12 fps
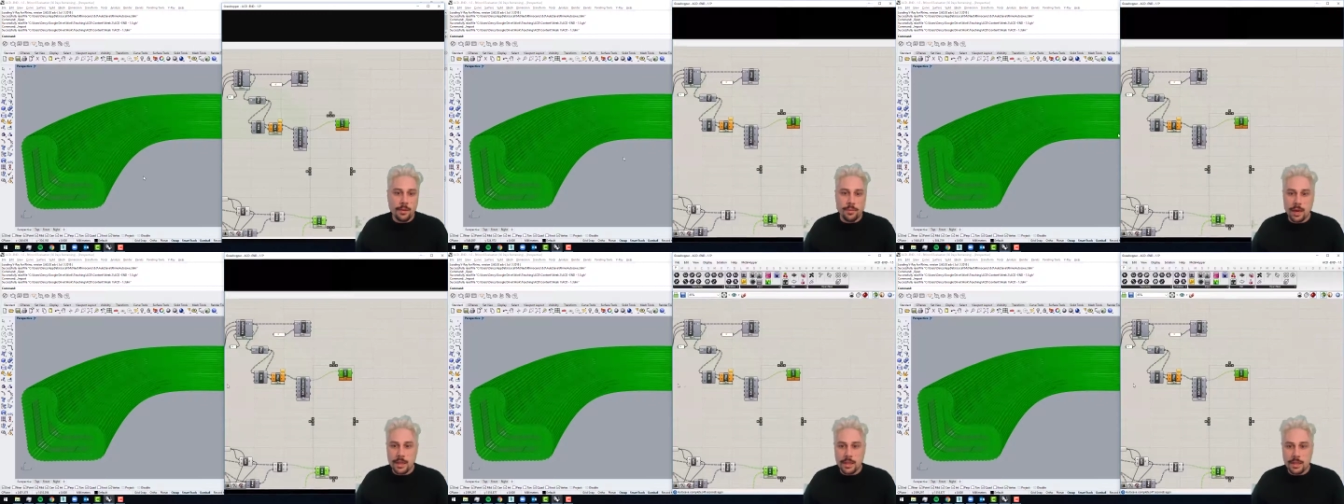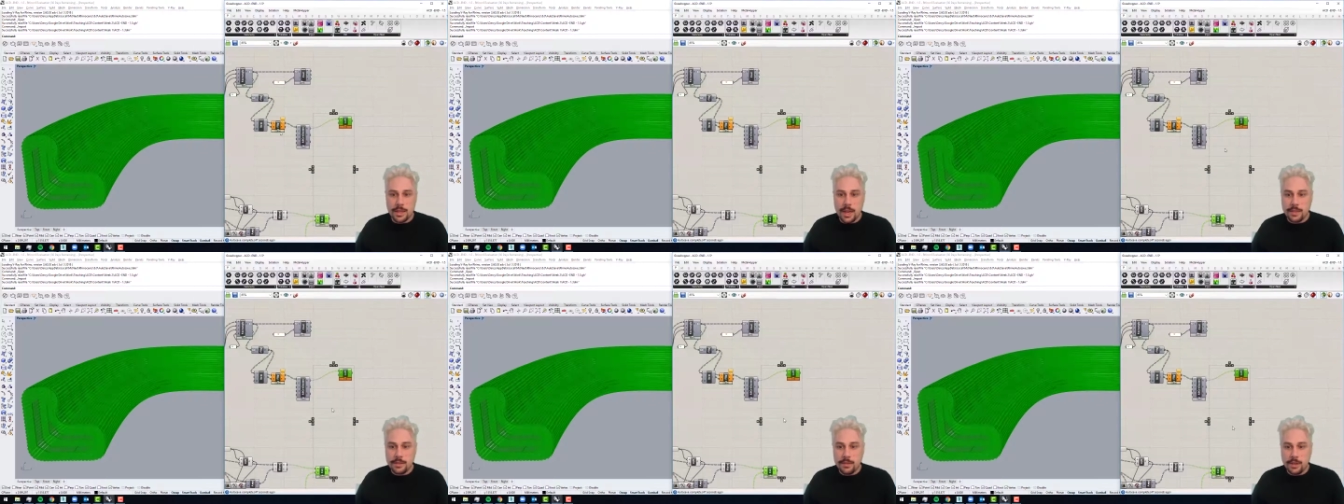But in the
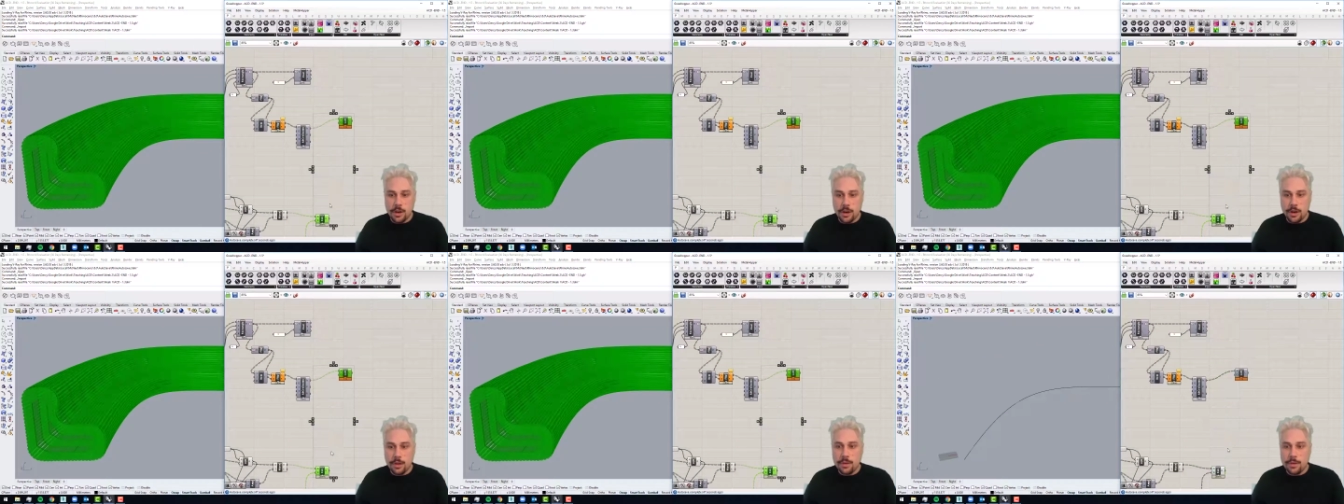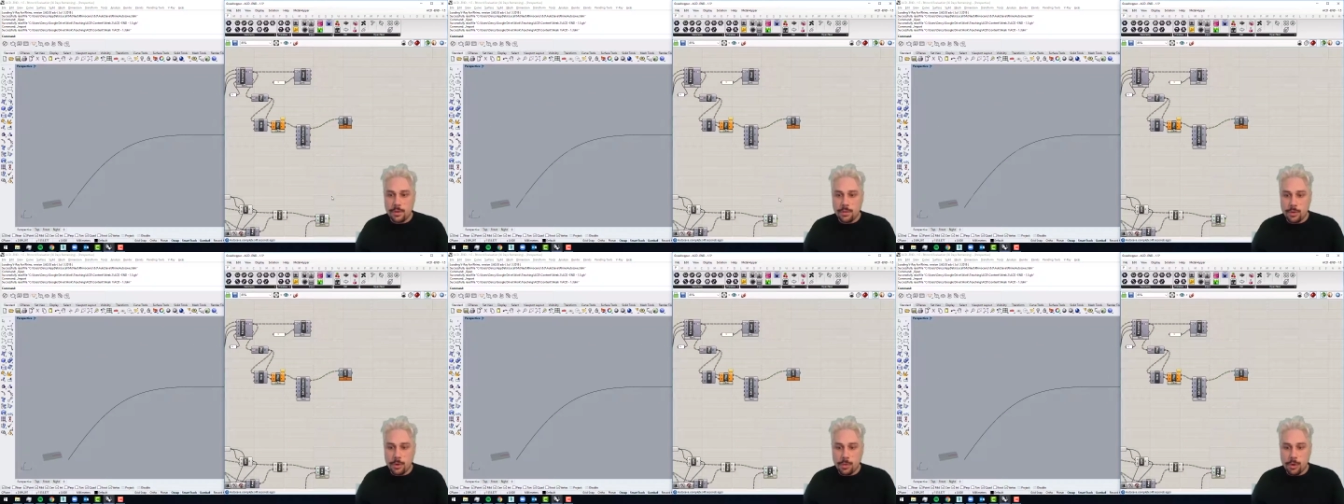next video,
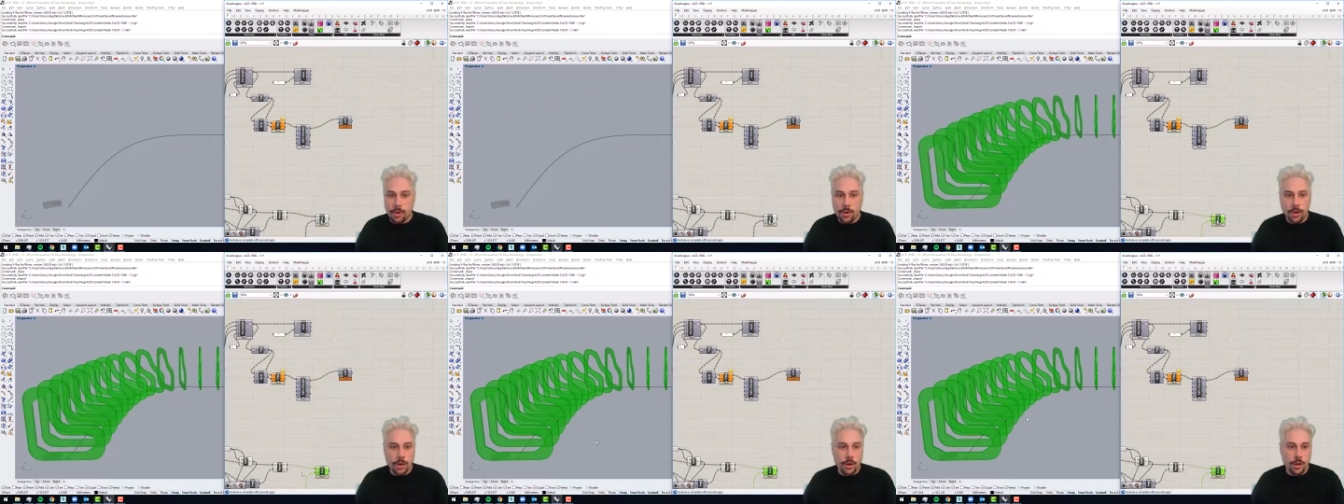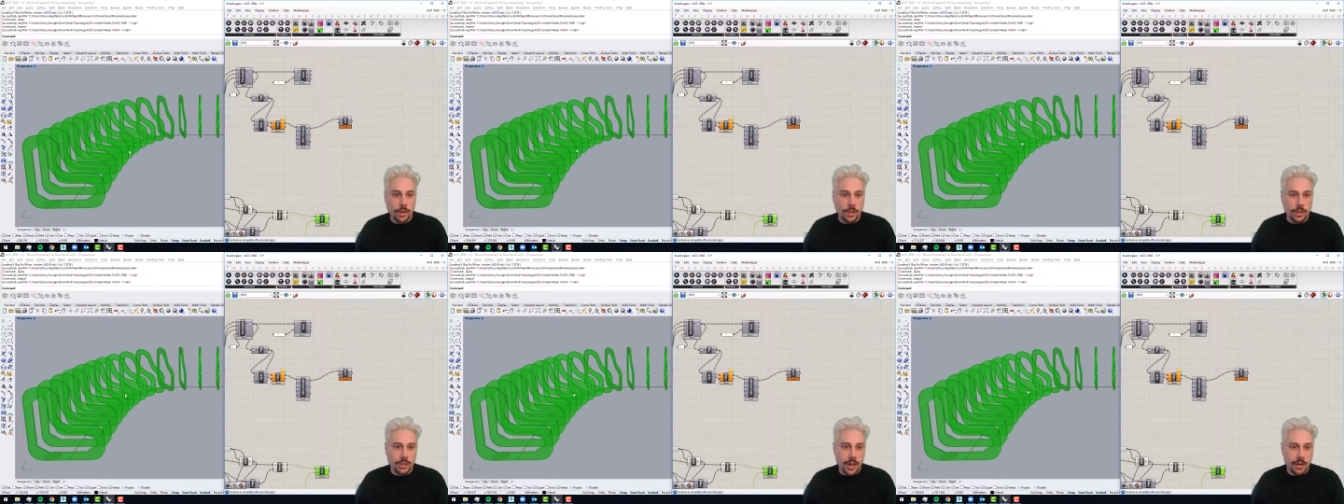we'll work
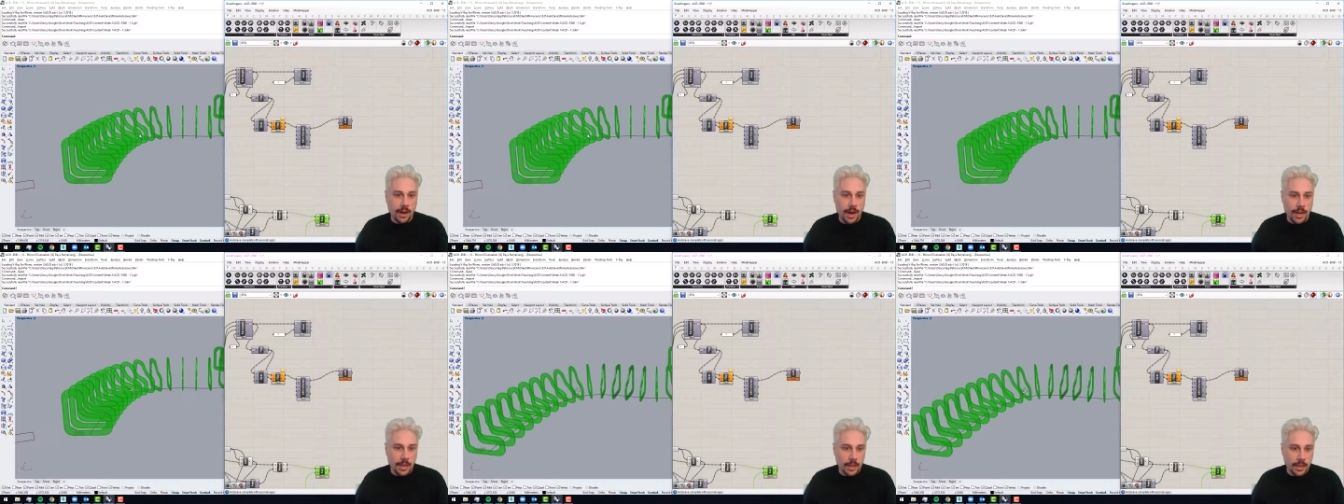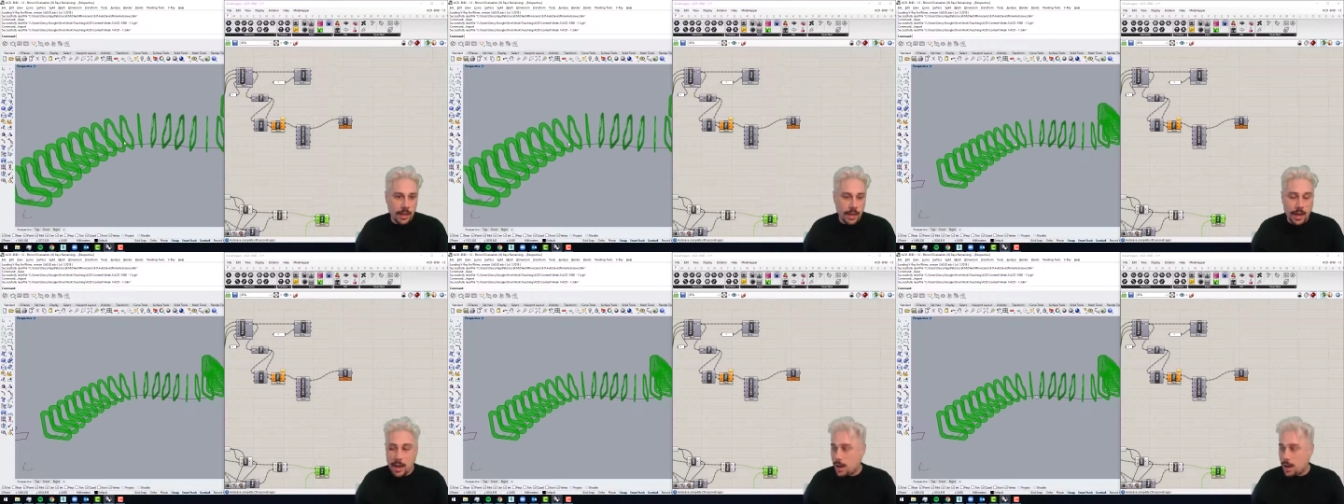on generating